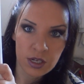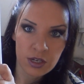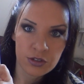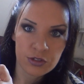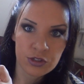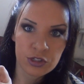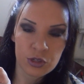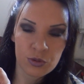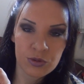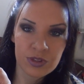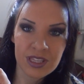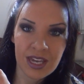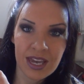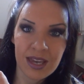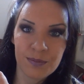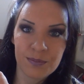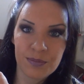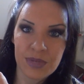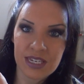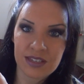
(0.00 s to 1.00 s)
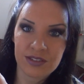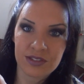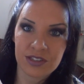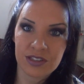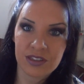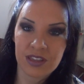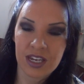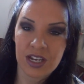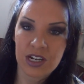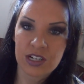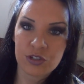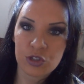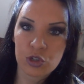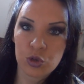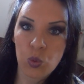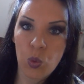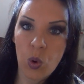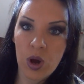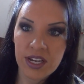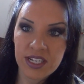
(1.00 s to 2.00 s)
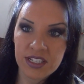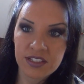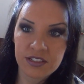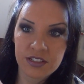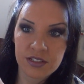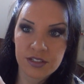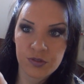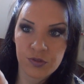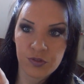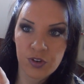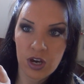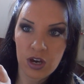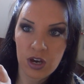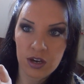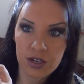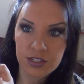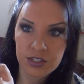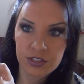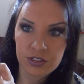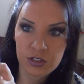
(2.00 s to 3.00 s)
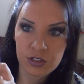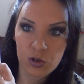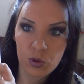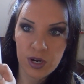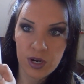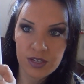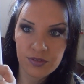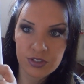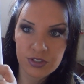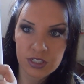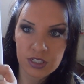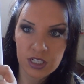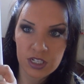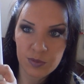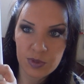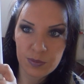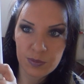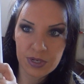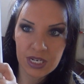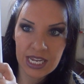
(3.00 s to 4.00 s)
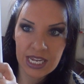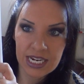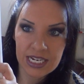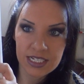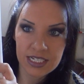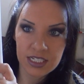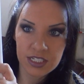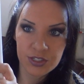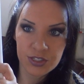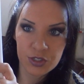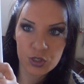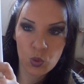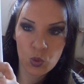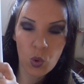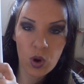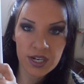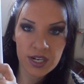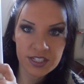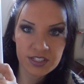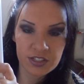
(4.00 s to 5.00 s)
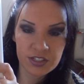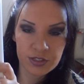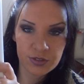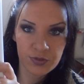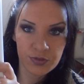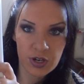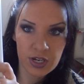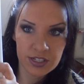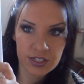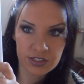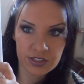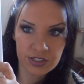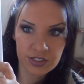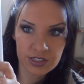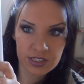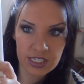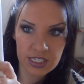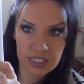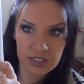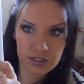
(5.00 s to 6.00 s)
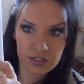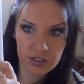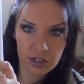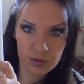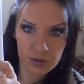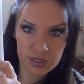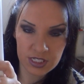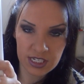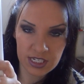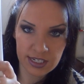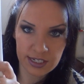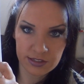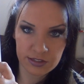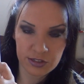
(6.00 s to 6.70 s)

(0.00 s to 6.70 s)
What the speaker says: So that means that they are twice as fast. Quavers are going to be played as twice as fast as these notes here.